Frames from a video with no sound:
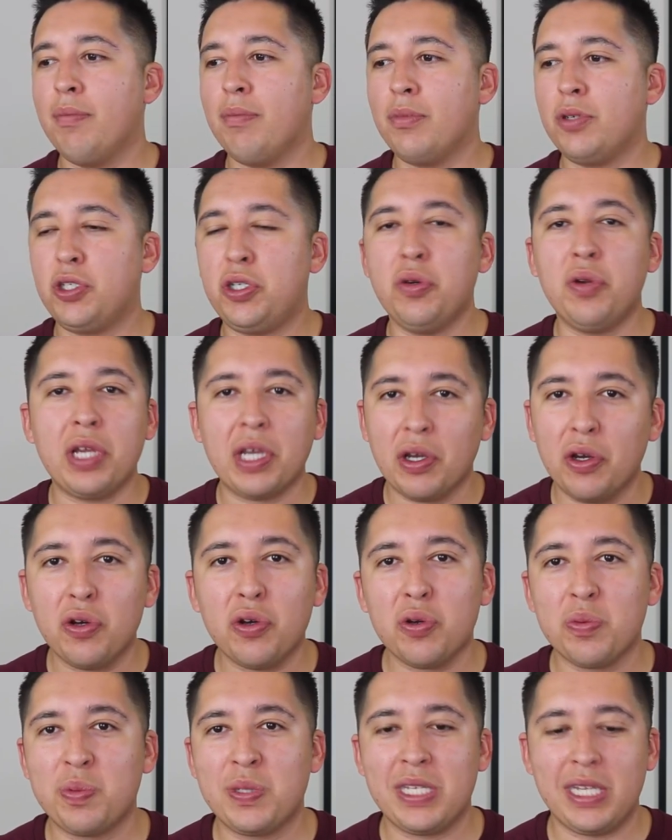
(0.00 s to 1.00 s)
shooting
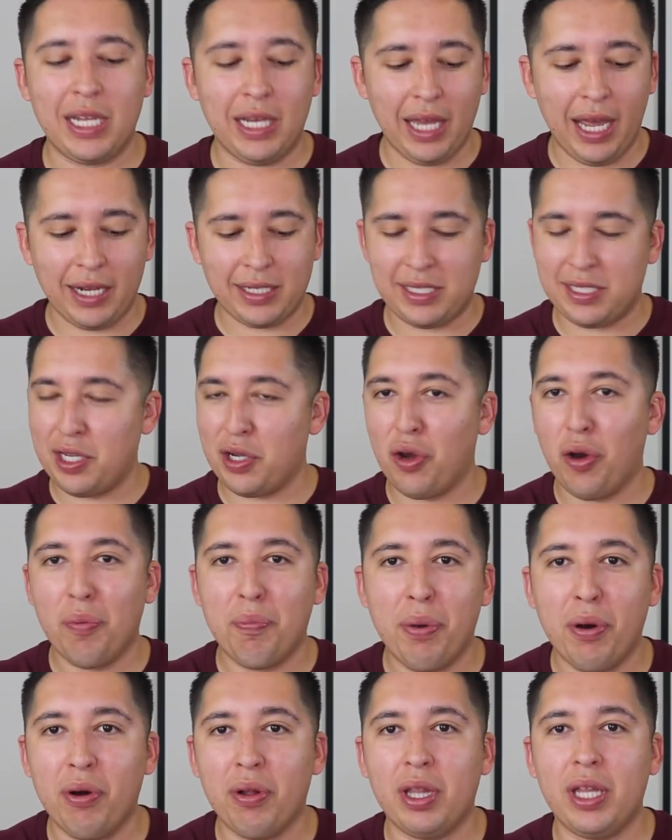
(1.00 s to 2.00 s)
hoops. He likes to go
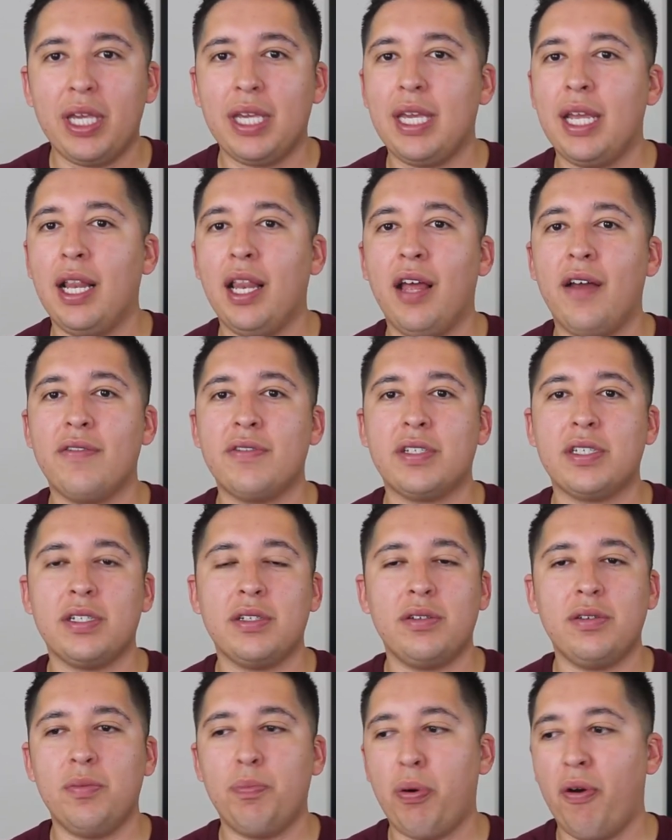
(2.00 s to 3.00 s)
bowling. He loves
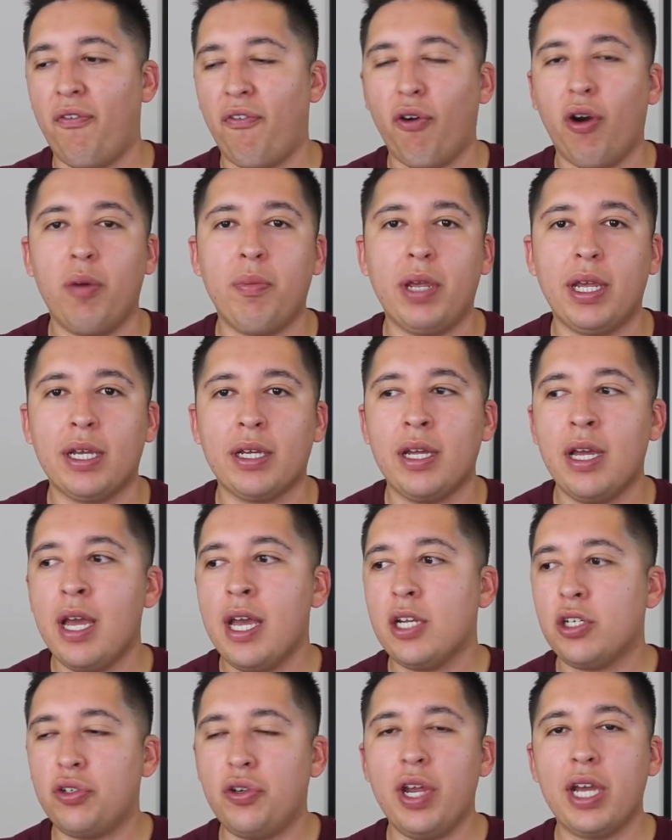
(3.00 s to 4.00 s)
performing
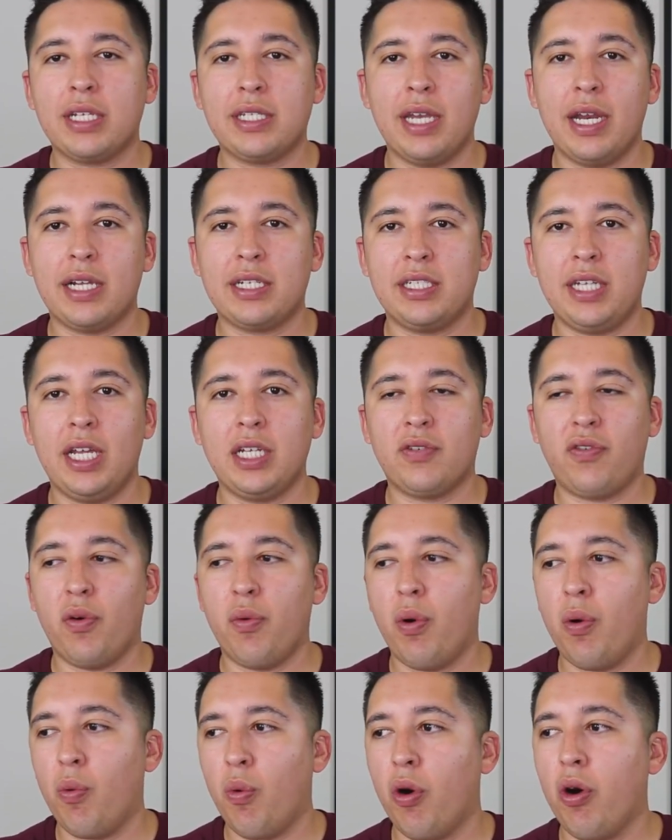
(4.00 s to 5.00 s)
tricks in exchange for
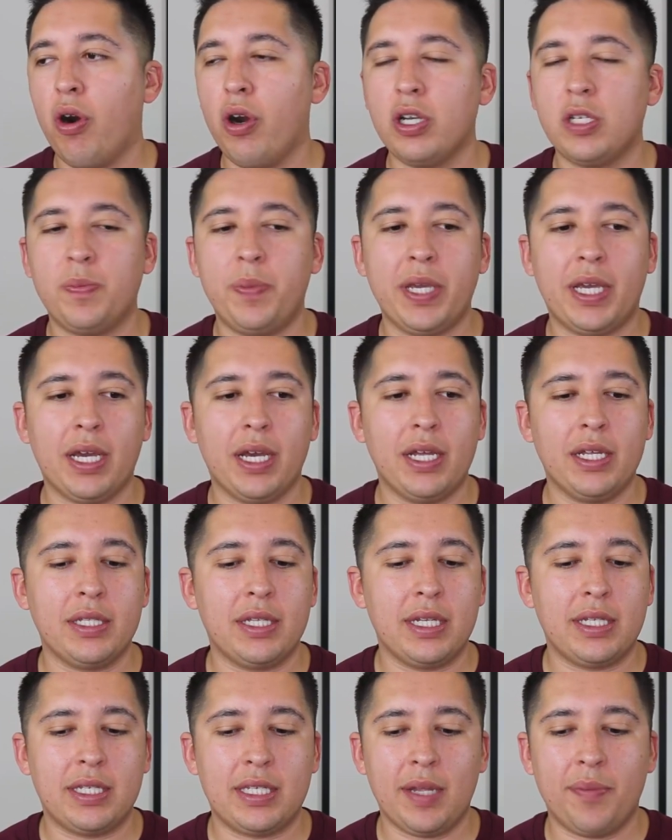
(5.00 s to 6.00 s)
rewards
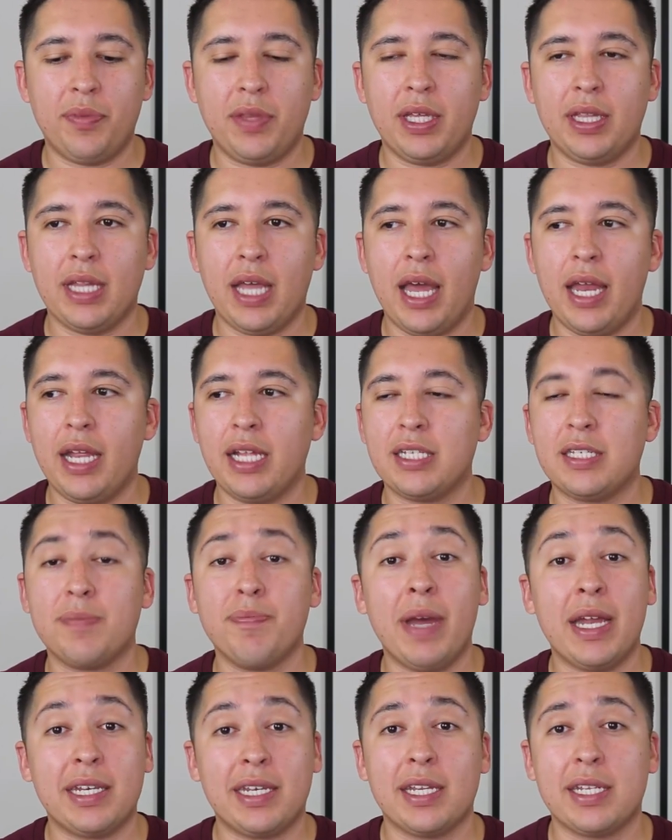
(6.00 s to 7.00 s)
because it's something that is
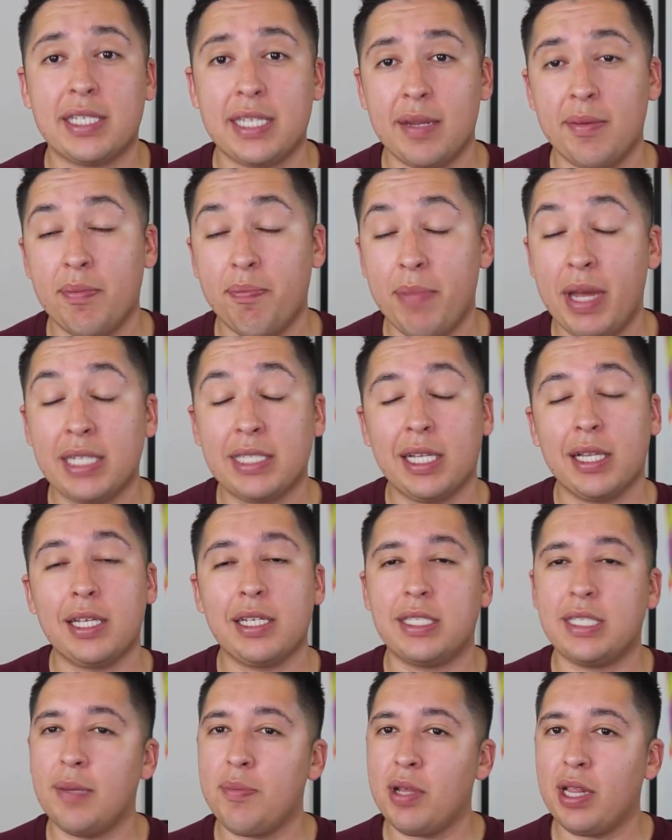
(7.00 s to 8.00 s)
mentally
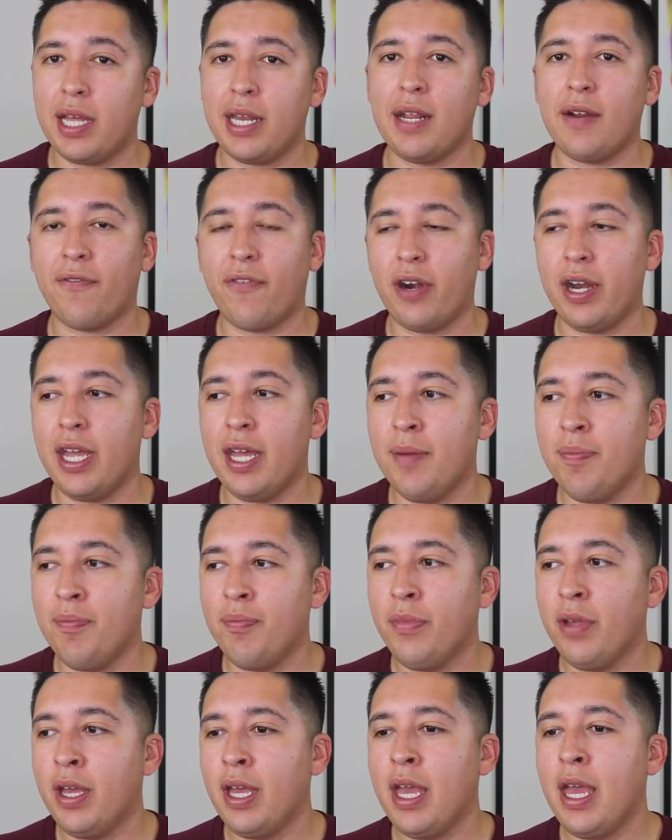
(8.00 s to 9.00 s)
stimulating for
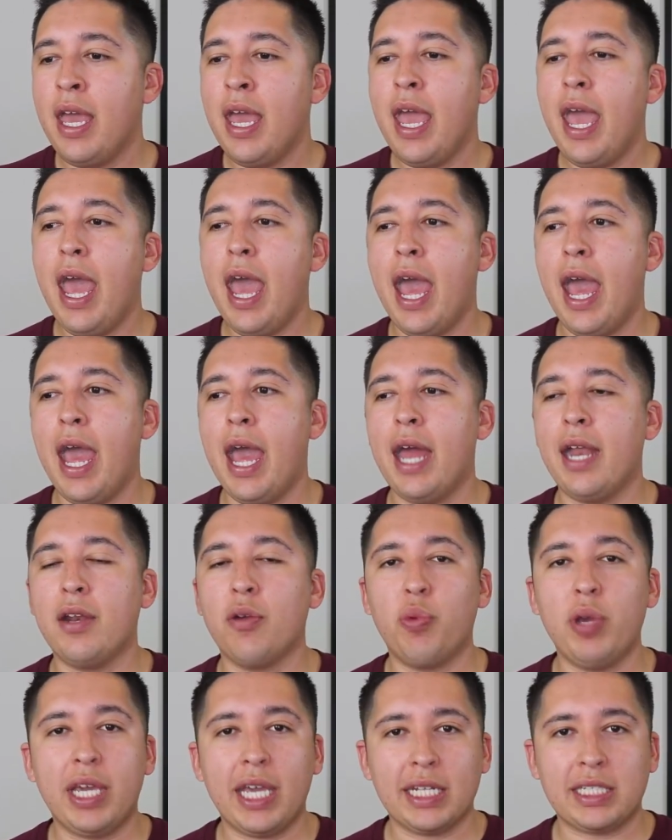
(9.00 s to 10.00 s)
him.
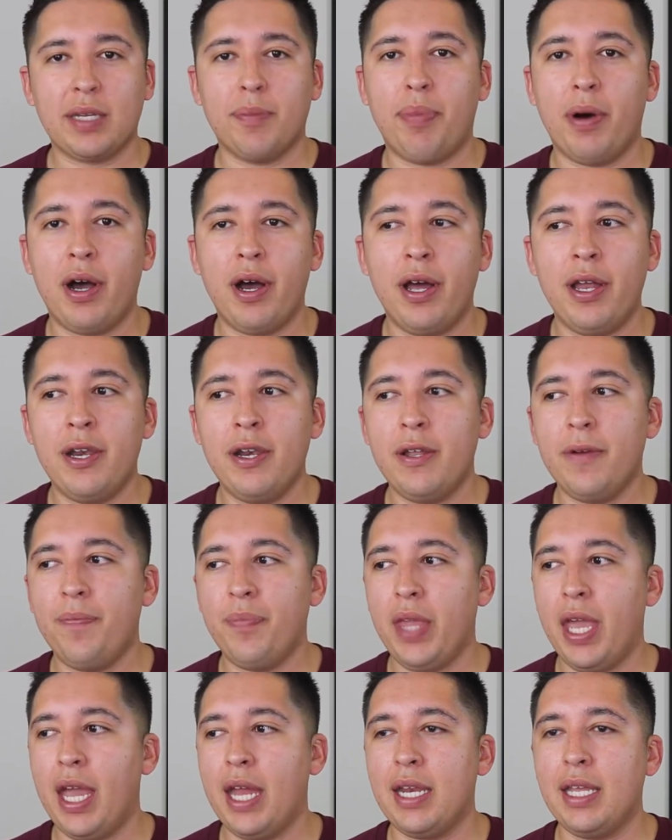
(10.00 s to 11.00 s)
And we get to bond
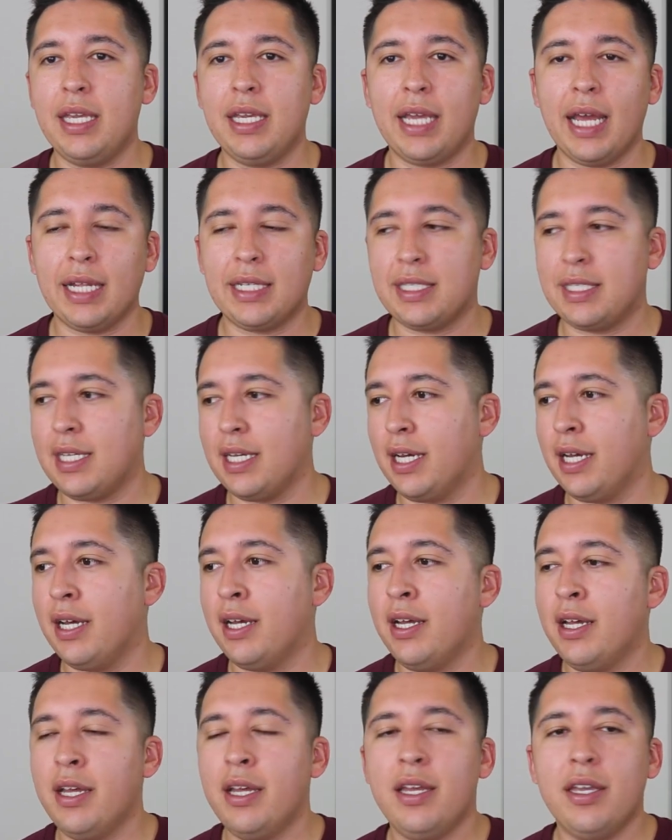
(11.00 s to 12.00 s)
and he gets
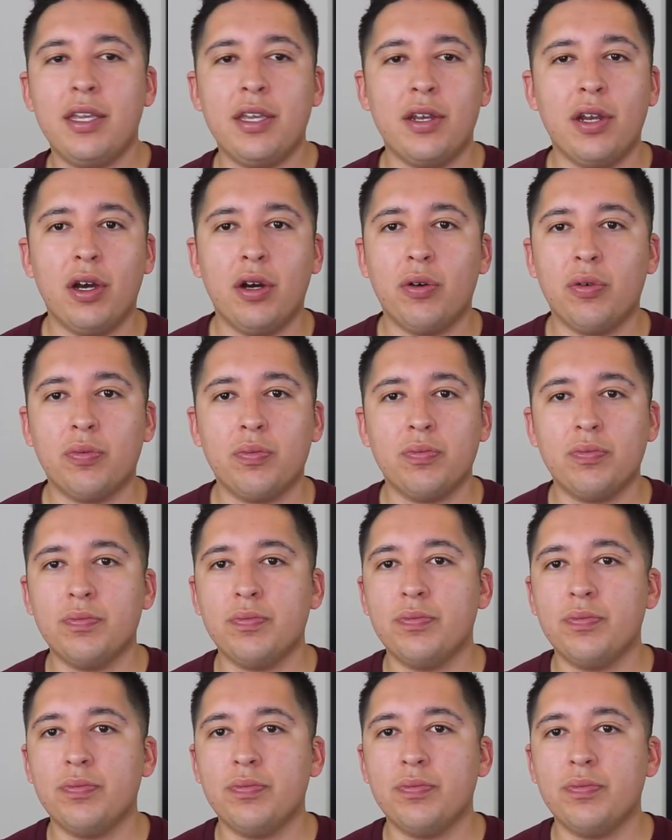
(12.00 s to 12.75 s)
to, you know,